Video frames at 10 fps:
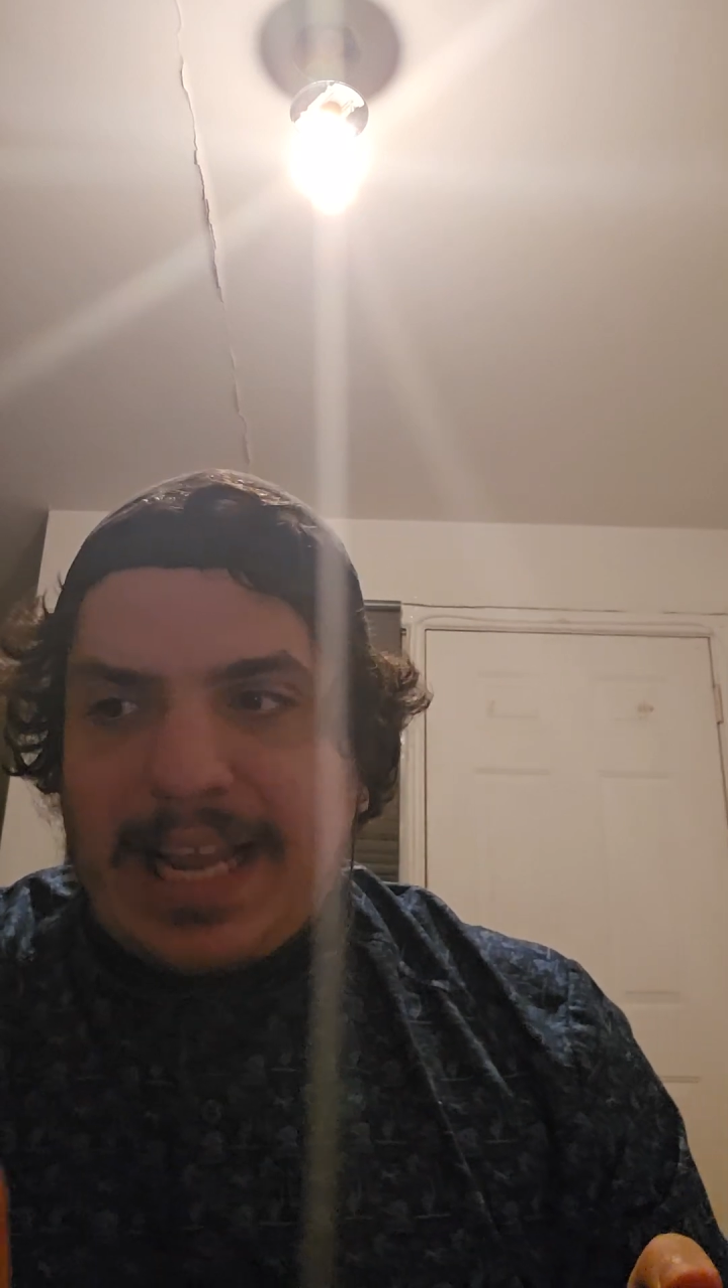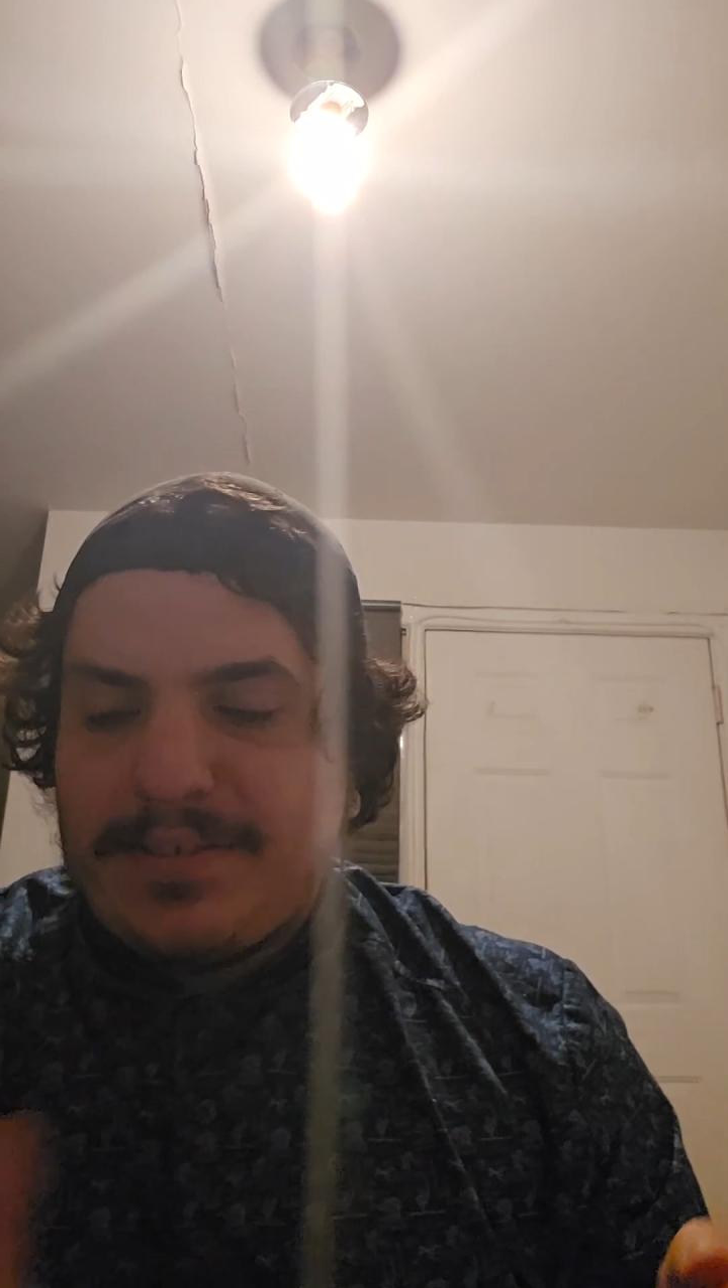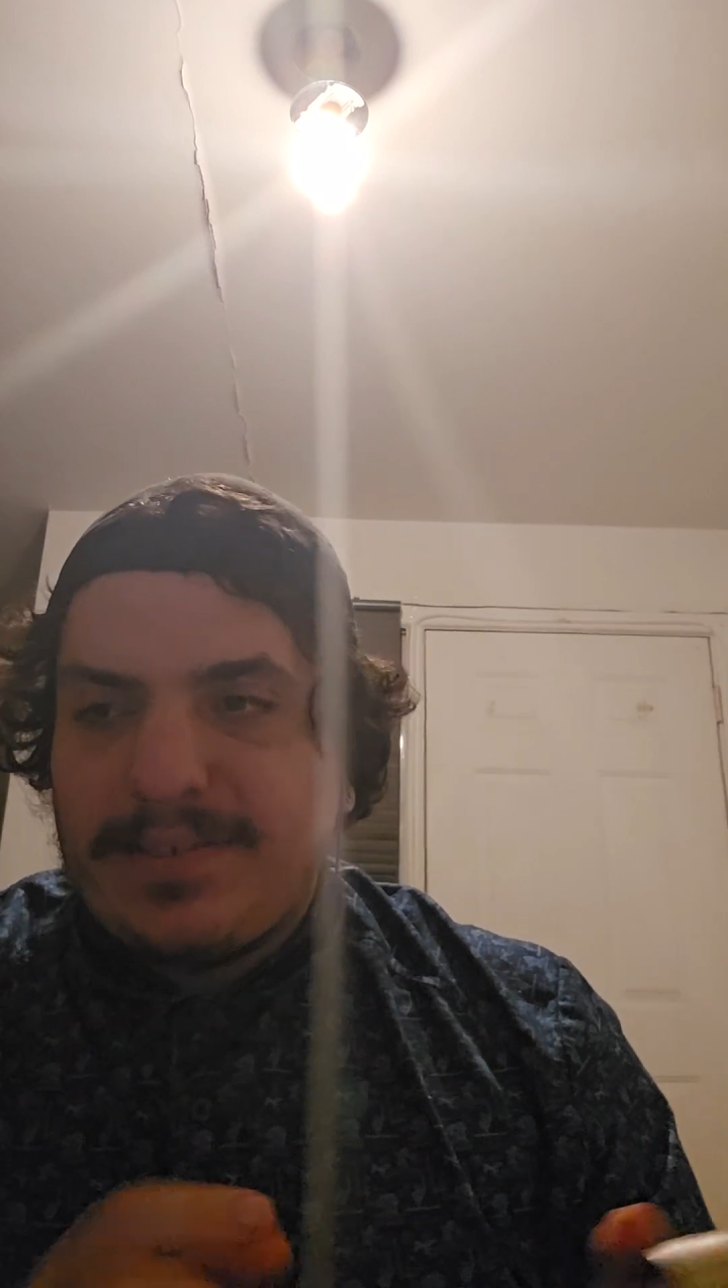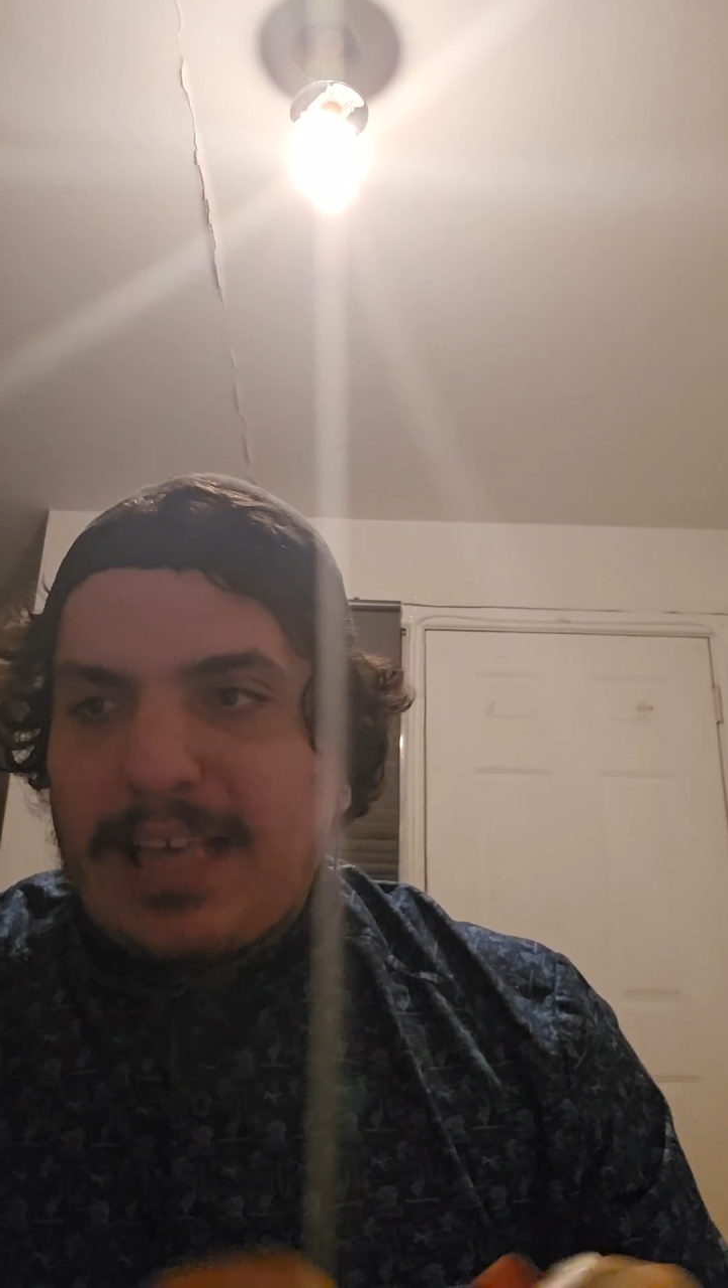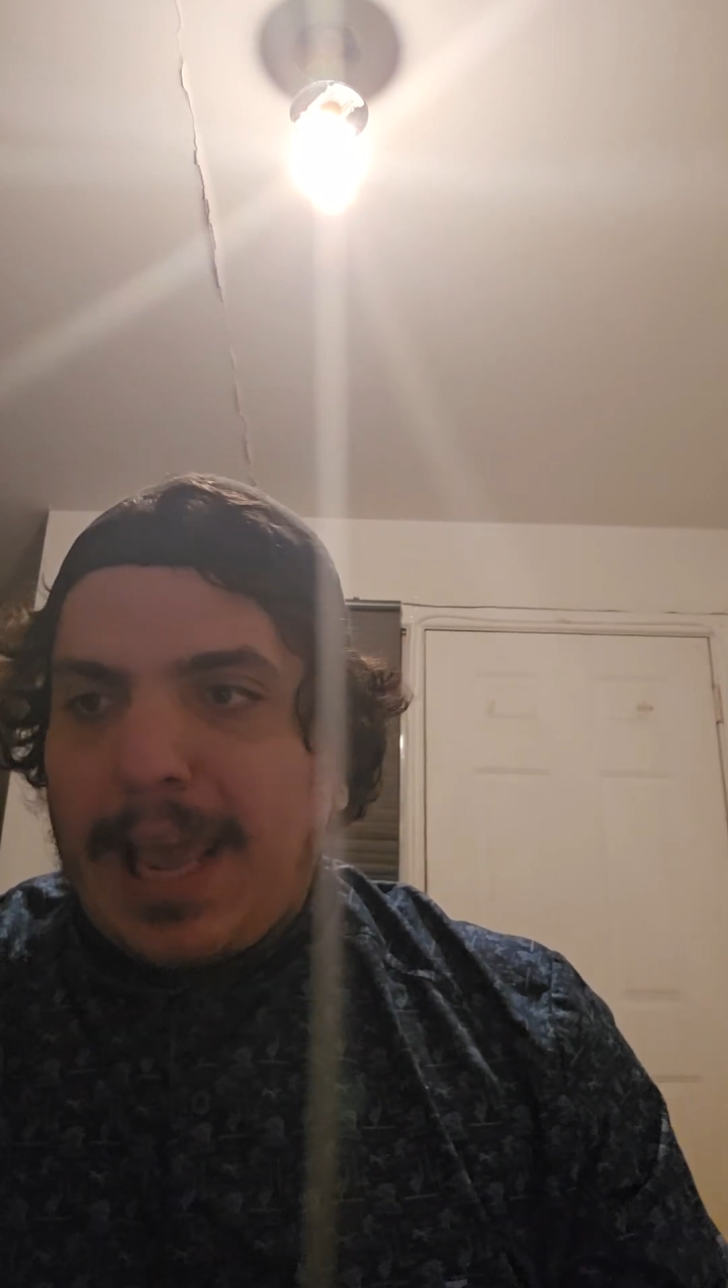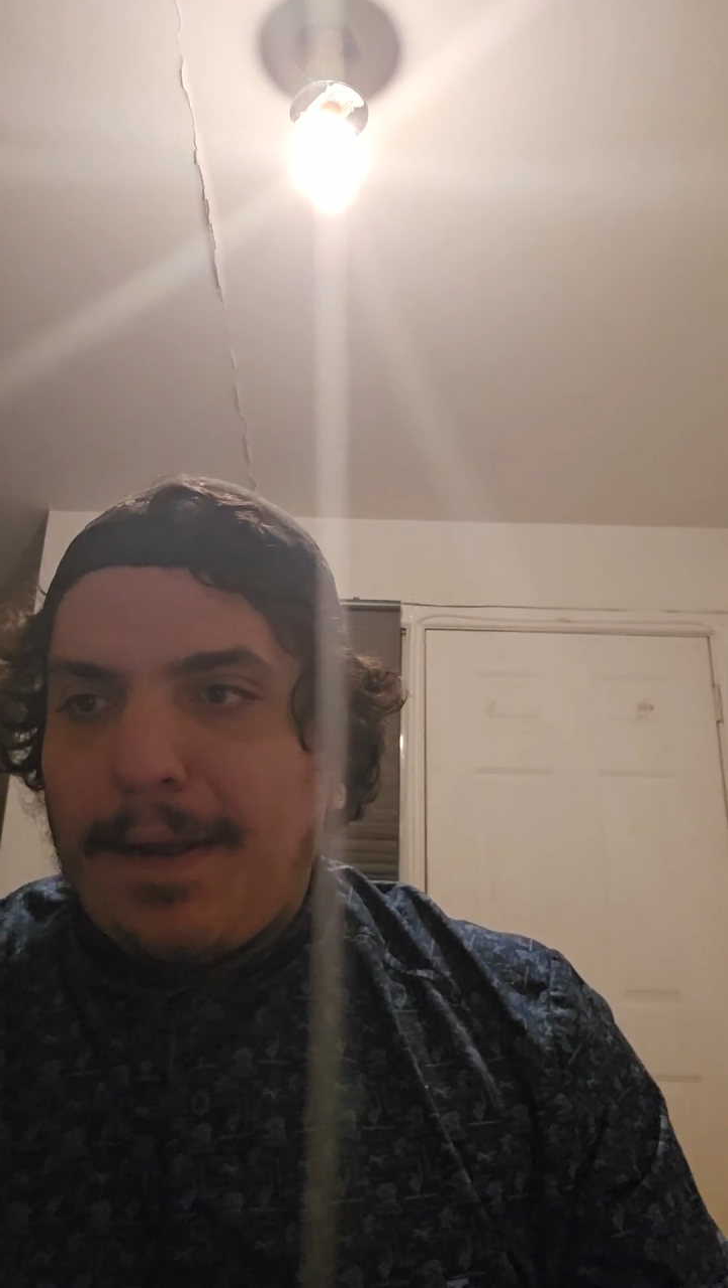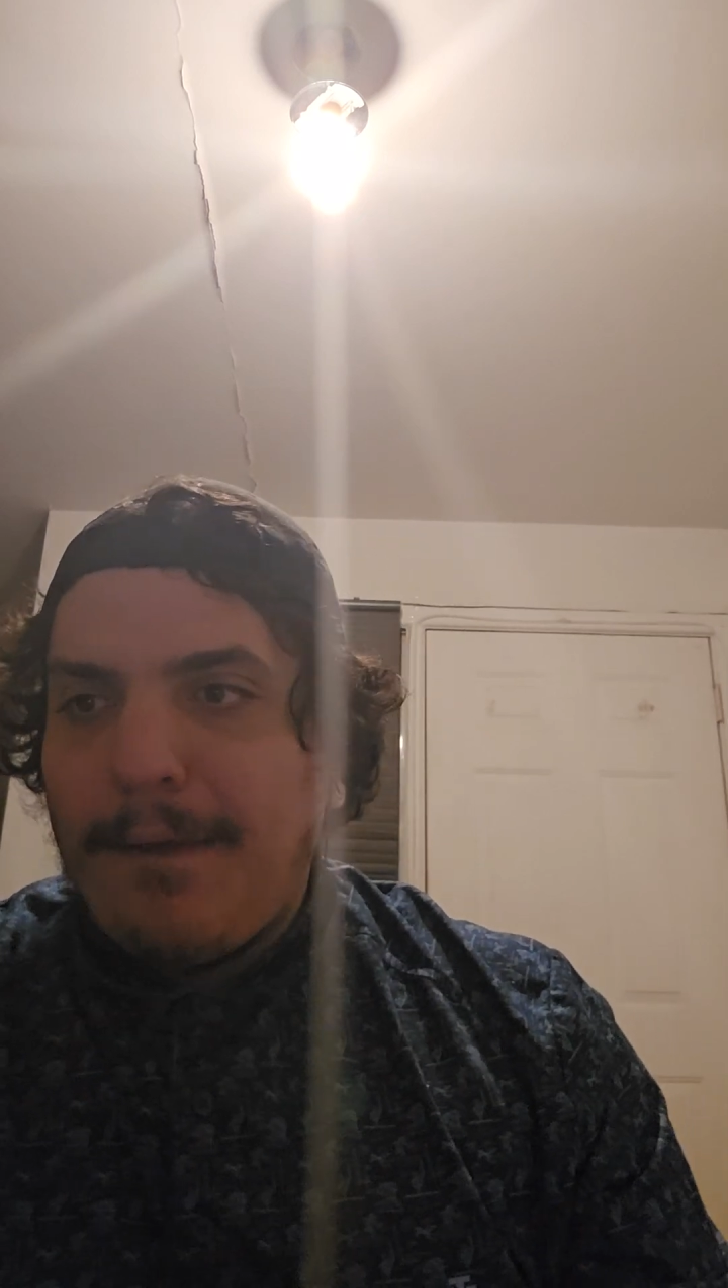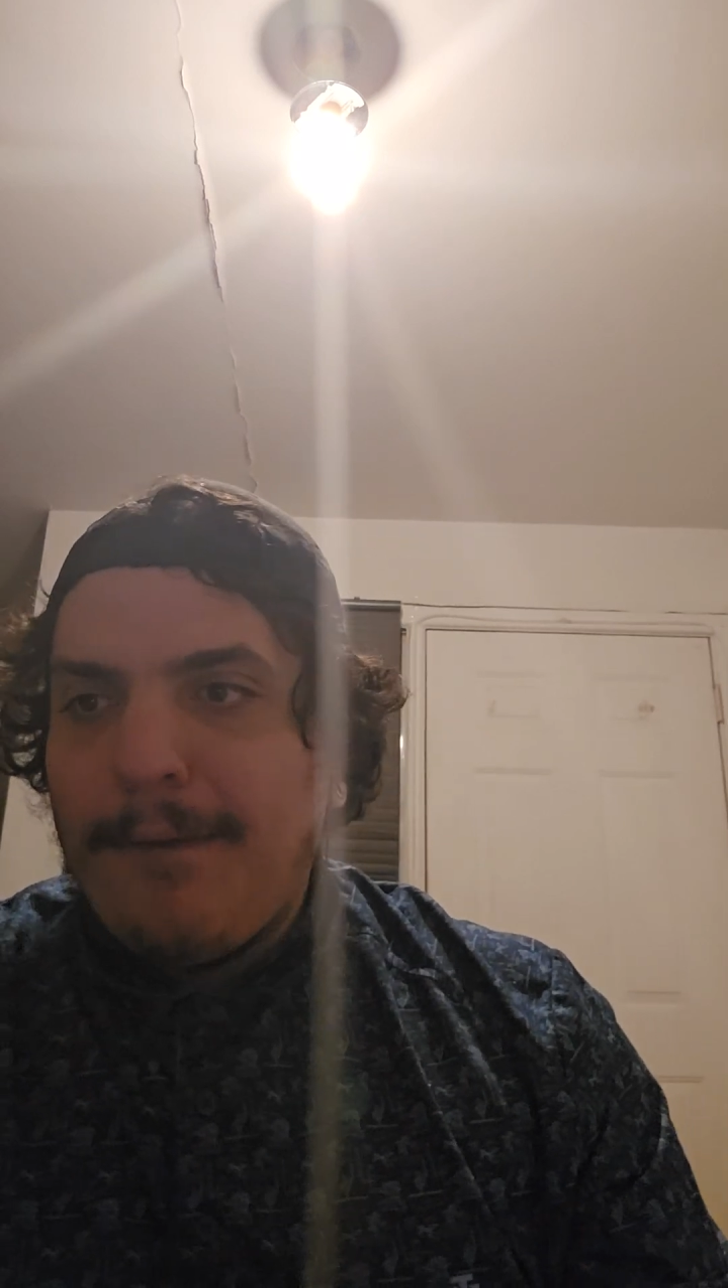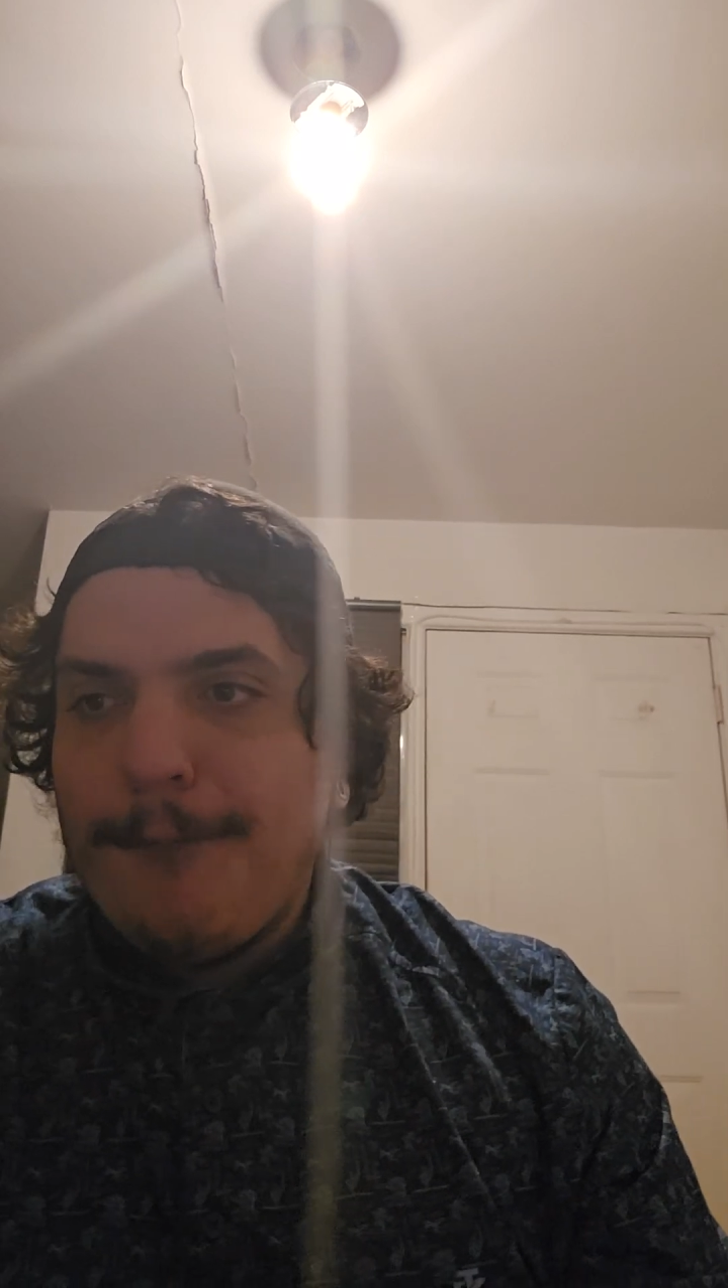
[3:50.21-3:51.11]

nice to say,